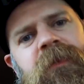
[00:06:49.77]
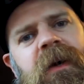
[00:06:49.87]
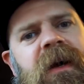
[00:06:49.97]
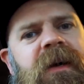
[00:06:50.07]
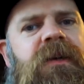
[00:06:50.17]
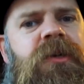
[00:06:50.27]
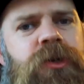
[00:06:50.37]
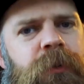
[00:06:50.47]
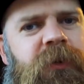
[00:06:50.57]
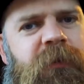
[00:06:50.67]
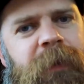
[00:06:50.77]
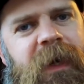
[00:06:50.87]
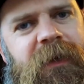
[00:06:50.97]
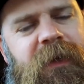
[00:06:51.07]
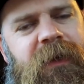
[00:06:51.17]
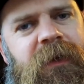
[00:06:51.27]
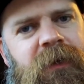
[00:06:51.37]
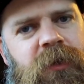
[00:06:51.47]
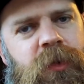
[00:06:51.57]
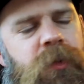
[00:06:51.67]
It is shoulders and back today,
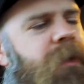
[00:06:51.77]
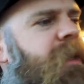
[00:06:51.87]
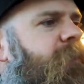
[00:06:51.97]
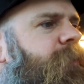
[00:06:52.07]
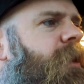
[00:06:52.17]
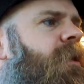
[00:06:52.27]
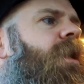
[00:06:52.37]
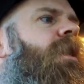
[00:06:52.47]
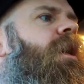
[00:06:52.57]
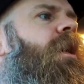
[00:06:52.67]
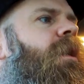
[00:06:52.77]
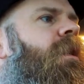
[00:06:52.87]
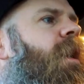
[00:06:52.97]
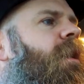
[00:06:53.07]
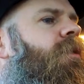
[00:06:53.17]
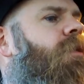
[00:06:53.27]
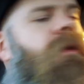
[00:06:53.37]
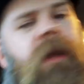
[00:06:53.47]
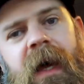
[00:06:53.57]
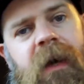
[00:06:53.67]
so get them done and then head to the
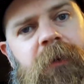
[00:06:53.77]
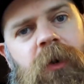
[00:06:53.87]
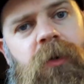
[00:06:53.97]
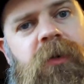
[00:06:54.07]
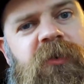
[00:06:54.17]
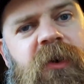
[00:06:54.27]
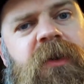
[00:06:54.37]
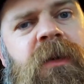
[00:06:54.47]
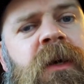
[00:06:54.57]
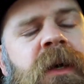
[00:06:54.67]
lab, get orders done,